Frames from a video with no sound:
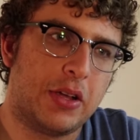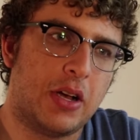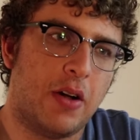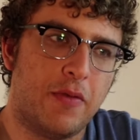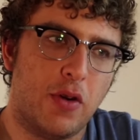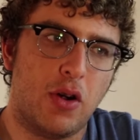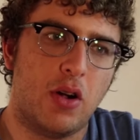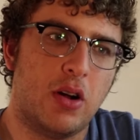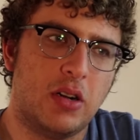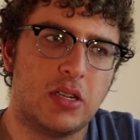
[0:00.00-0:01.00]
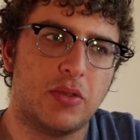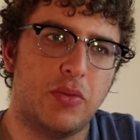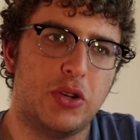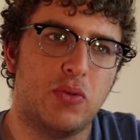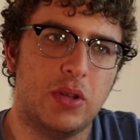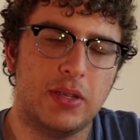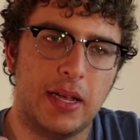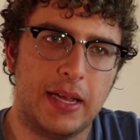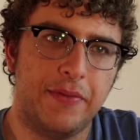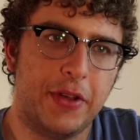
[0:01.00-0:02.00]
cover art, which was
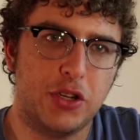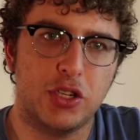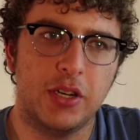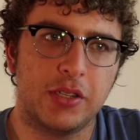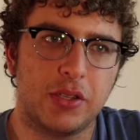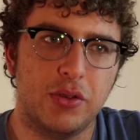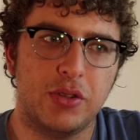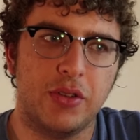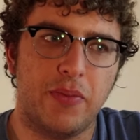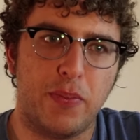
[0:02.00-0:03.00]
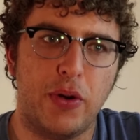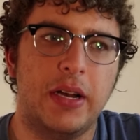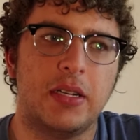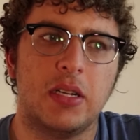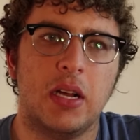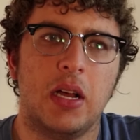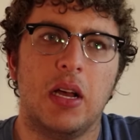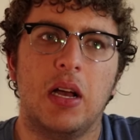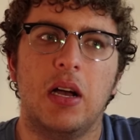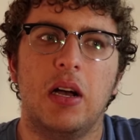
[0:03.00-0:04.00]
a convention exclusive print
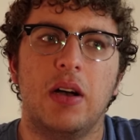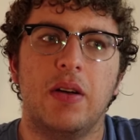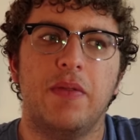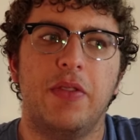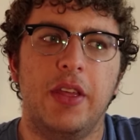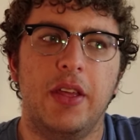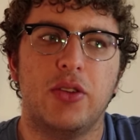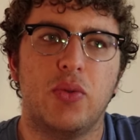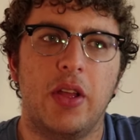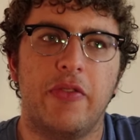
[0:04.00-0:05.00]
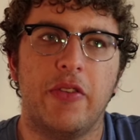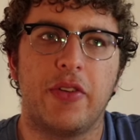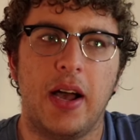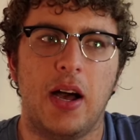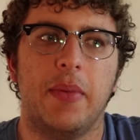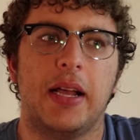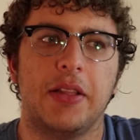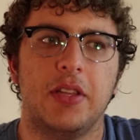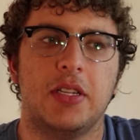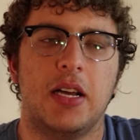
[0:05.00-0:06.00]
of the 25th comic
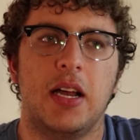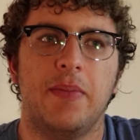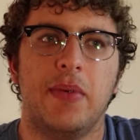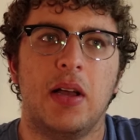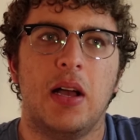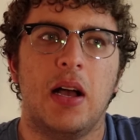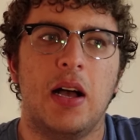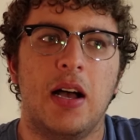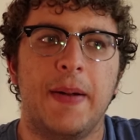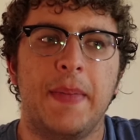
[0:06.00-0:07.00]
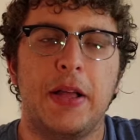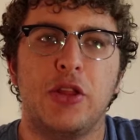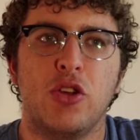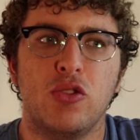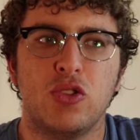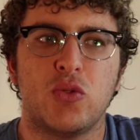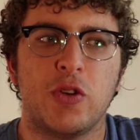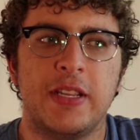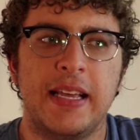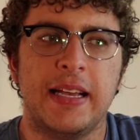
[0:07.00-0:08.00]
at the time. Um, those
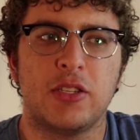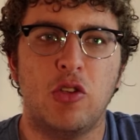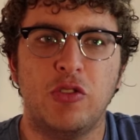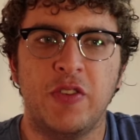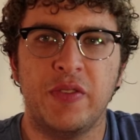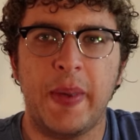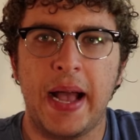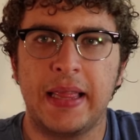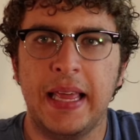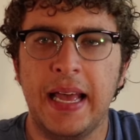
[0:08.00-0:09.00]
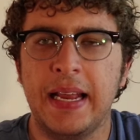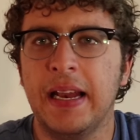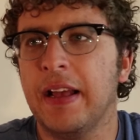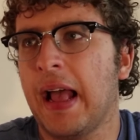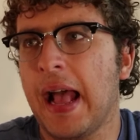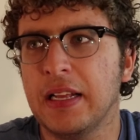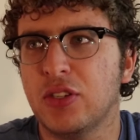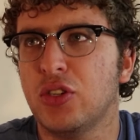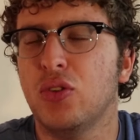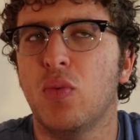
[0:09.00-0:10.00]
were the exclusives back then.
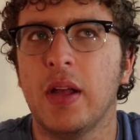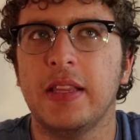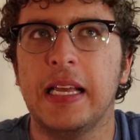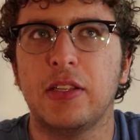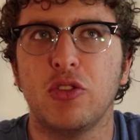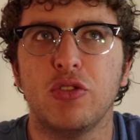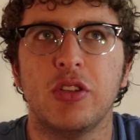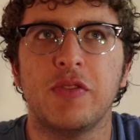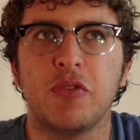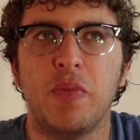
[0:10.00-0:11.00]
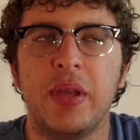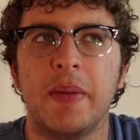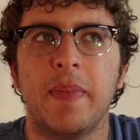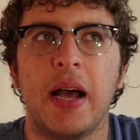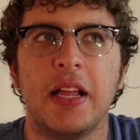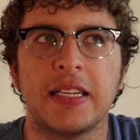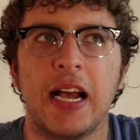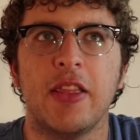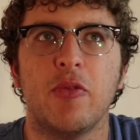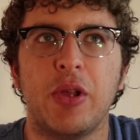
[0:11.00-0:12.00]
As to what the exclusives will be by the
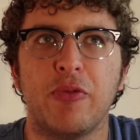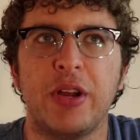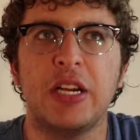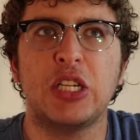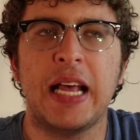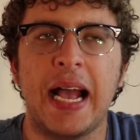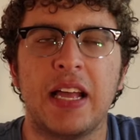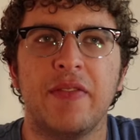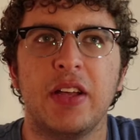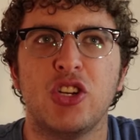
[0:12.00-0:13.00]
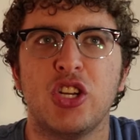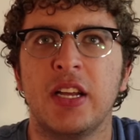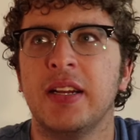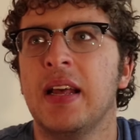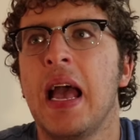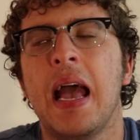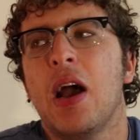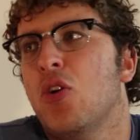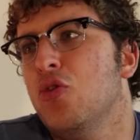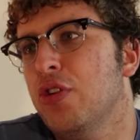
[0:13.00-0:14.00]
time that we reach that convention,
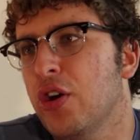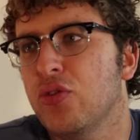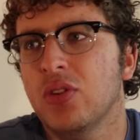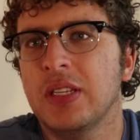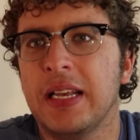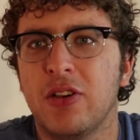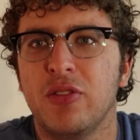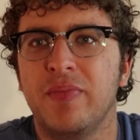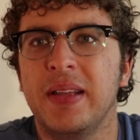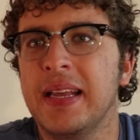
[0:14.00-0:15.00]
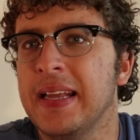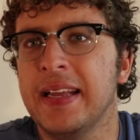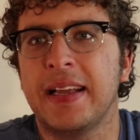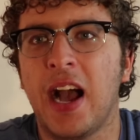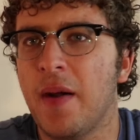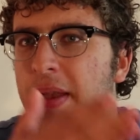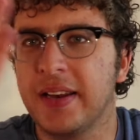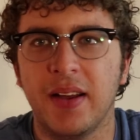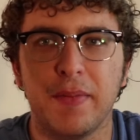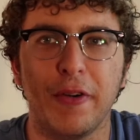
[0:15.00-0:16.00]
who knows? It could be
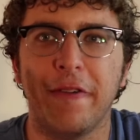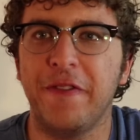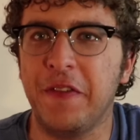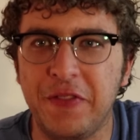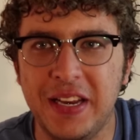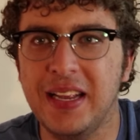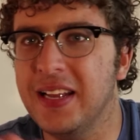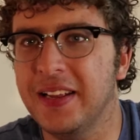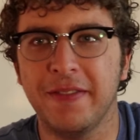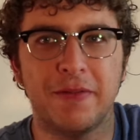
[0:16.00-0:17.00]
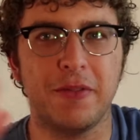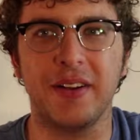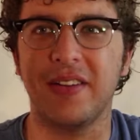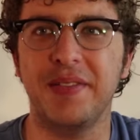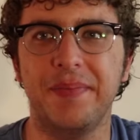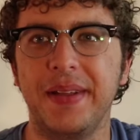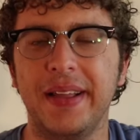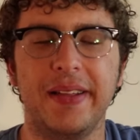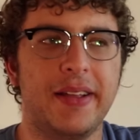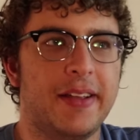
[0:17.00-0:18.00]
comic number 50, or it could
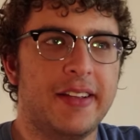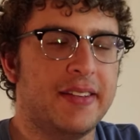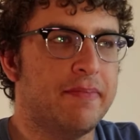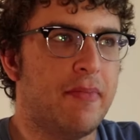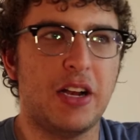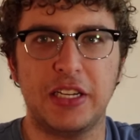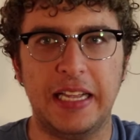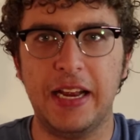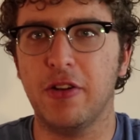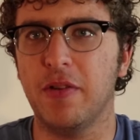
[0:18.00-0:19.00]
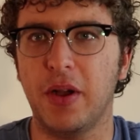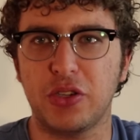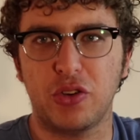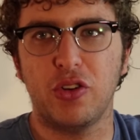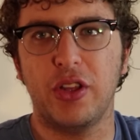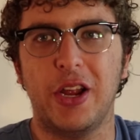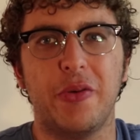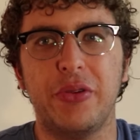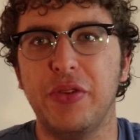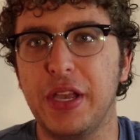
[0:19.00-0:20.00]
be much later or much earlier.
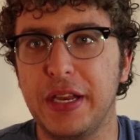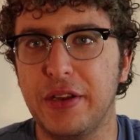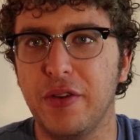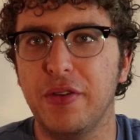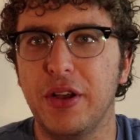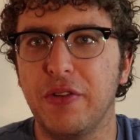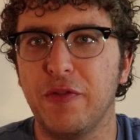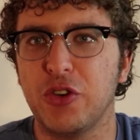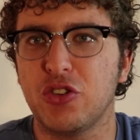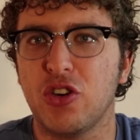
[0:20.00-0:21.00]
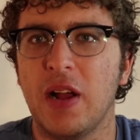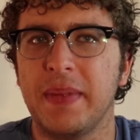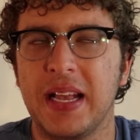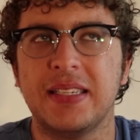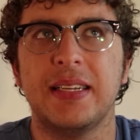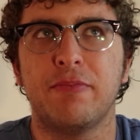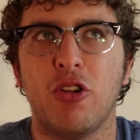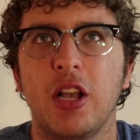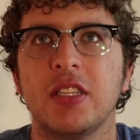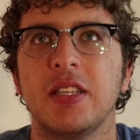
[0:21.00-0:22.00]
We really don't know for sure. I'm guessing
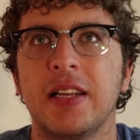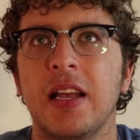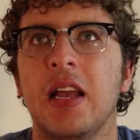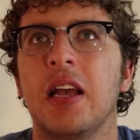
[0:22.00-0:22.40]
probably something